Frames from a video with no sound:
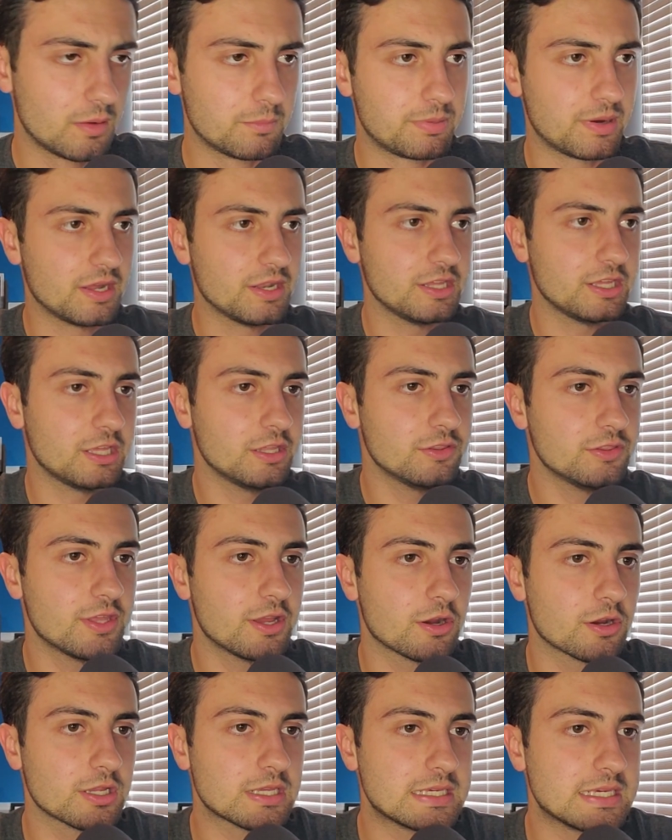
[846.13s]
But in
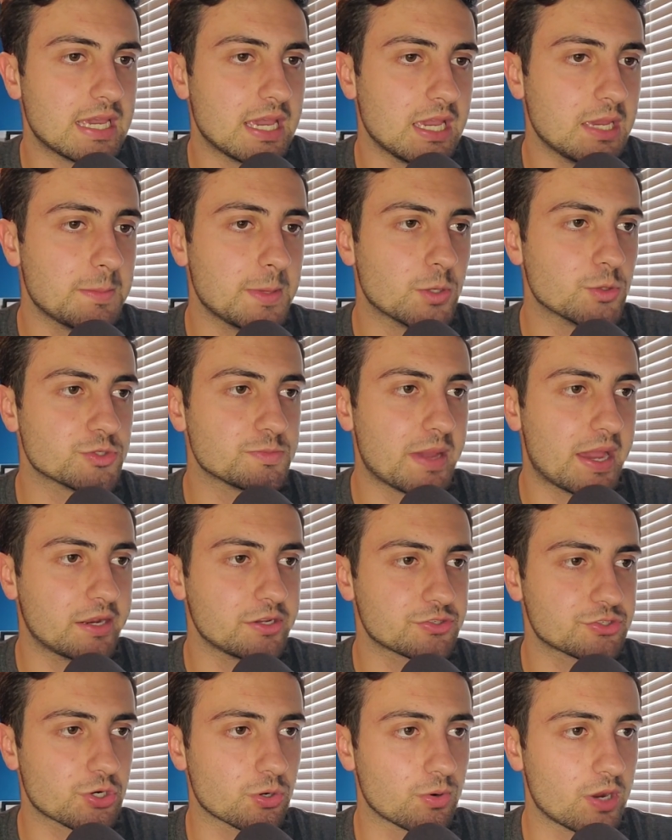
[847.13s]
their game, it was Maddie
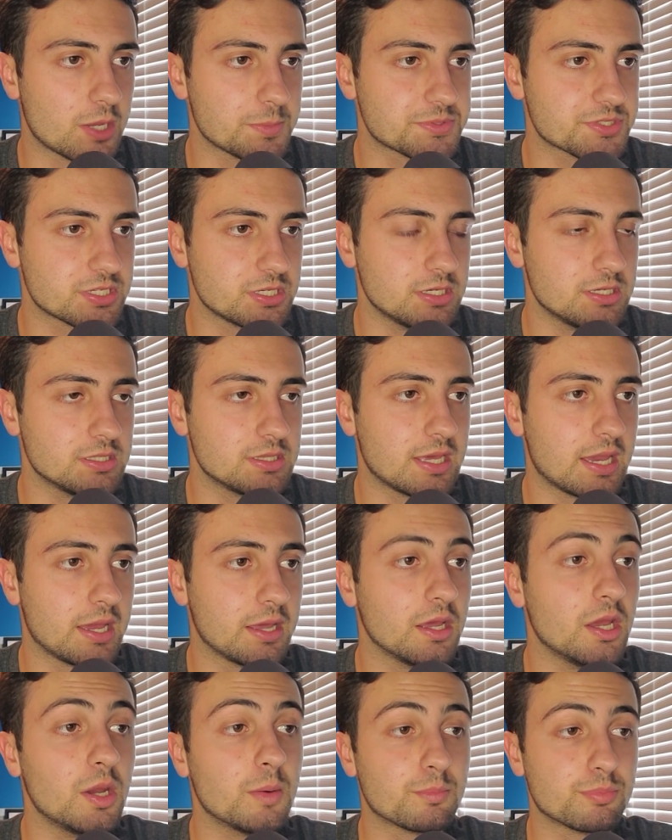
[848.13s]
Skorupski
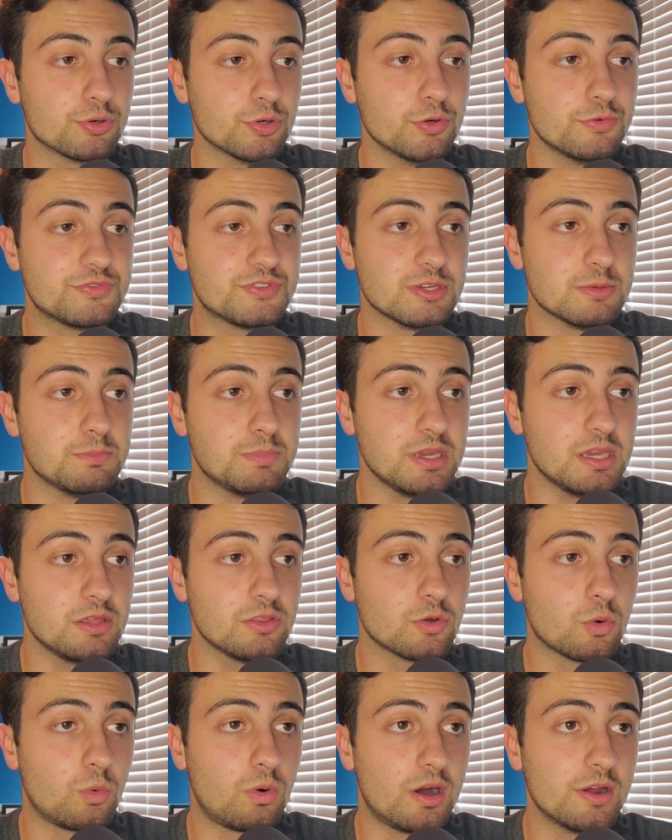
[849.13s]
that proved to be
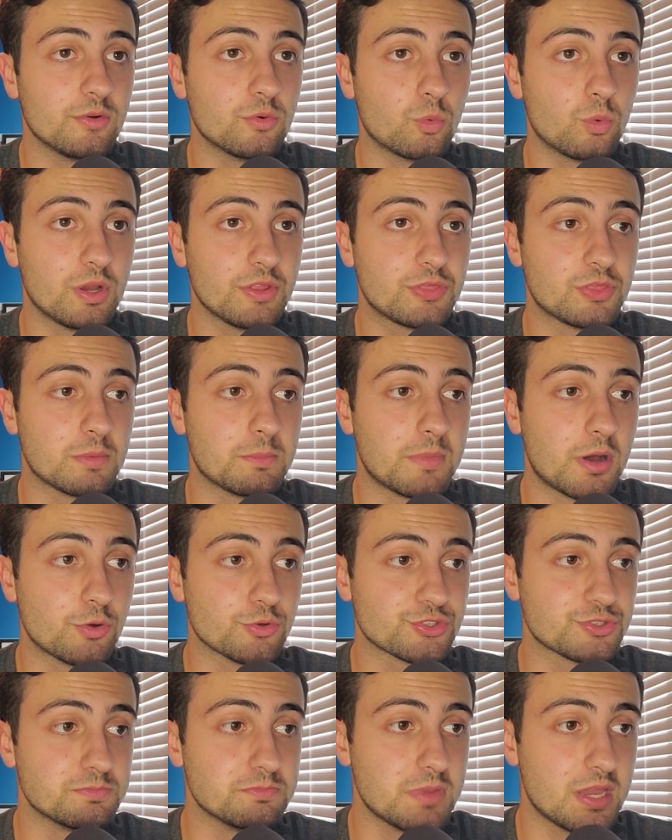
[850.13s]
the one with the
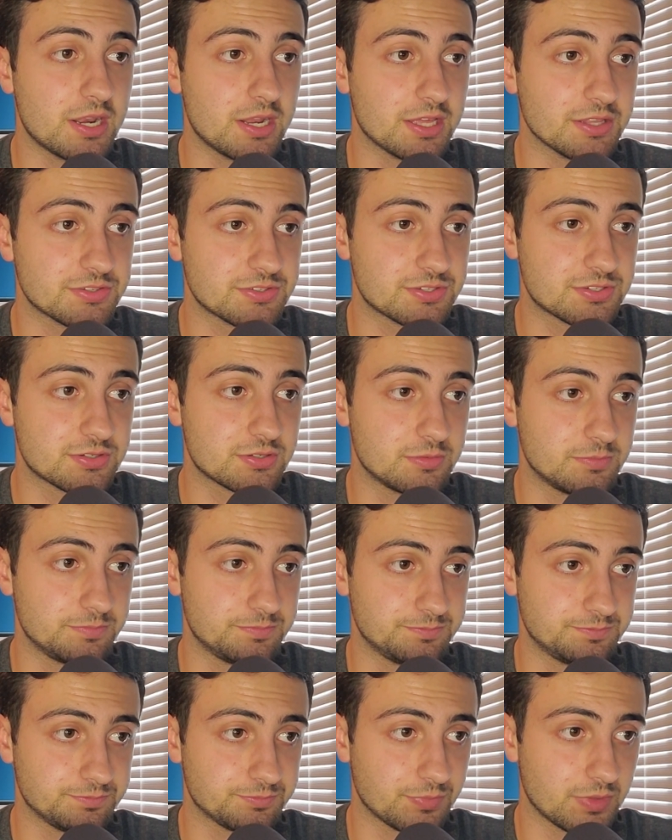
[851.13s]
most minutes,
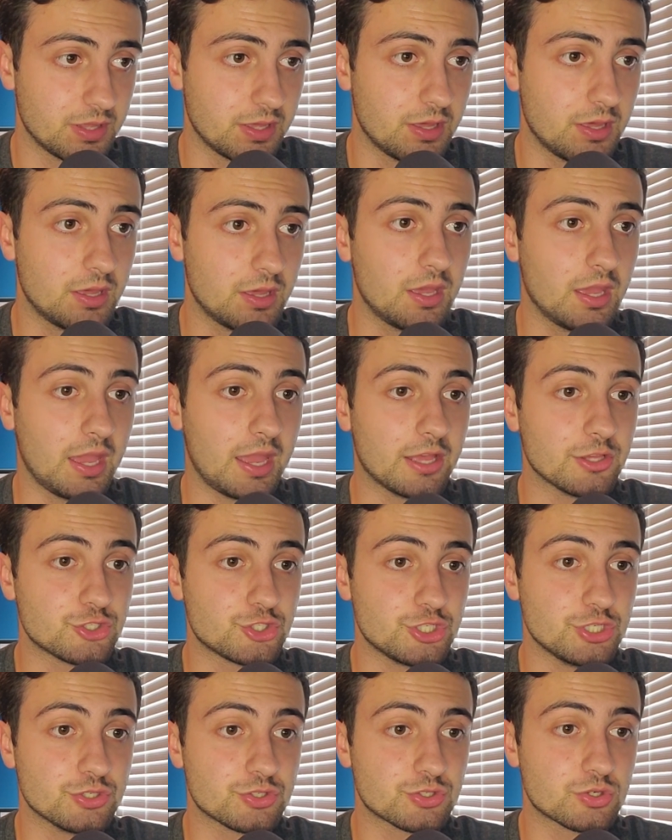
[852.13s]
as
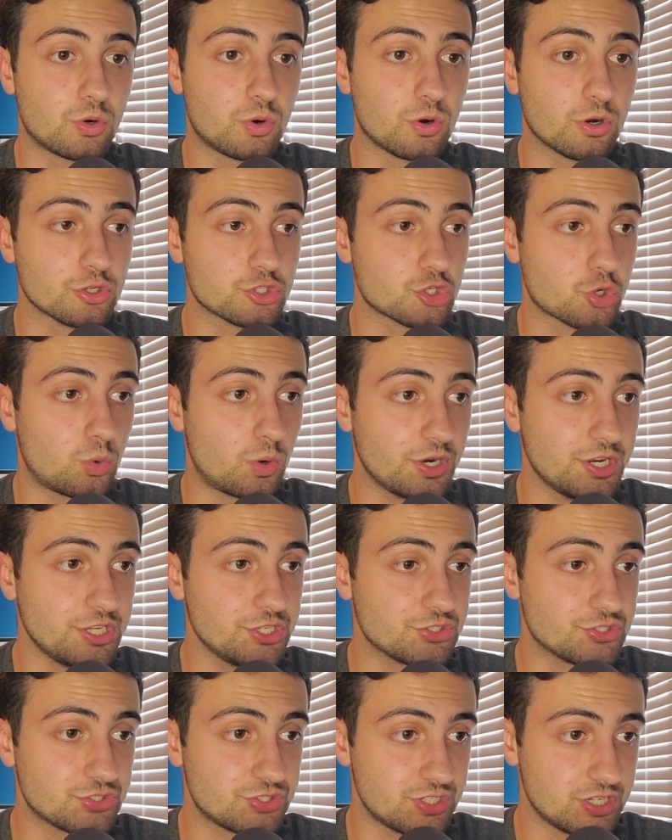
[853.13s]
she scored
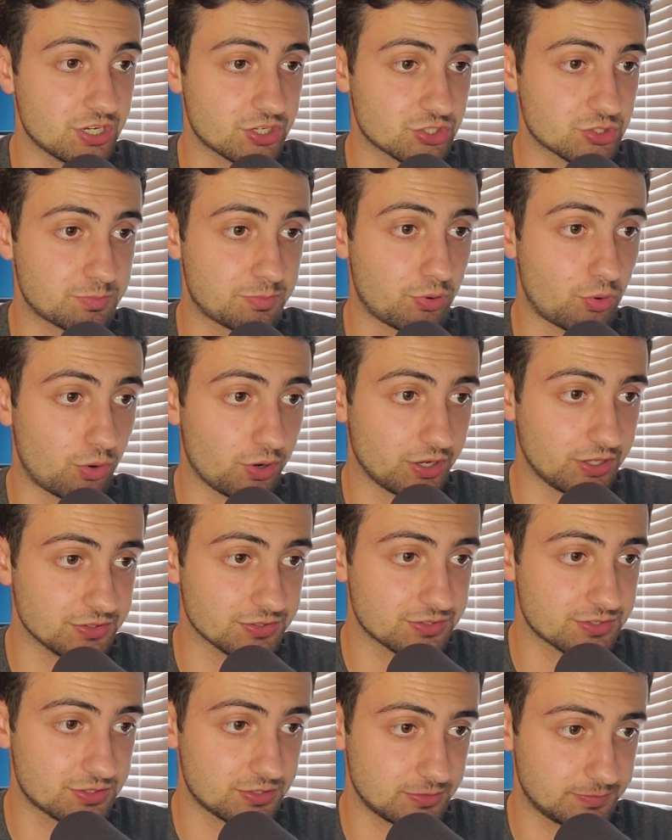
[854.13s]
26
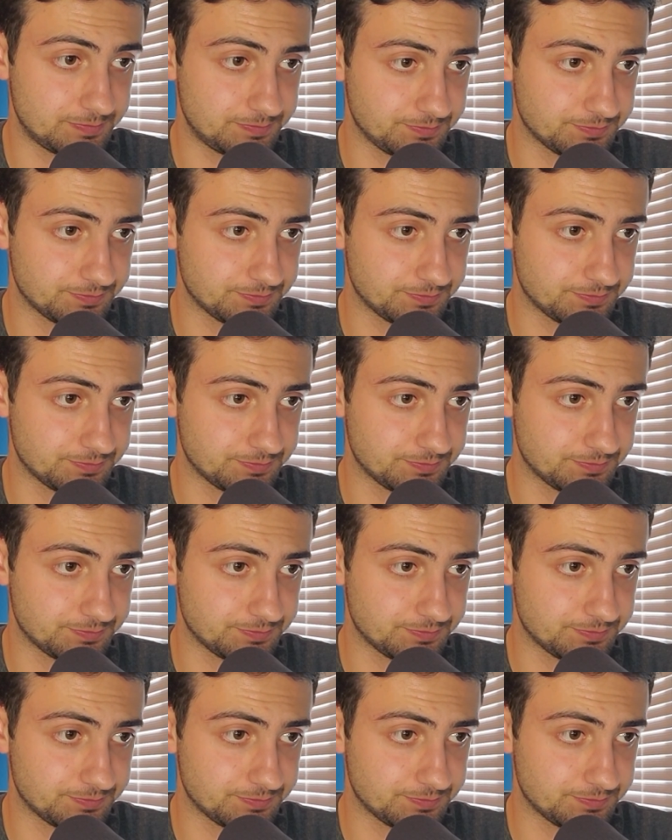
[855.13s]
points.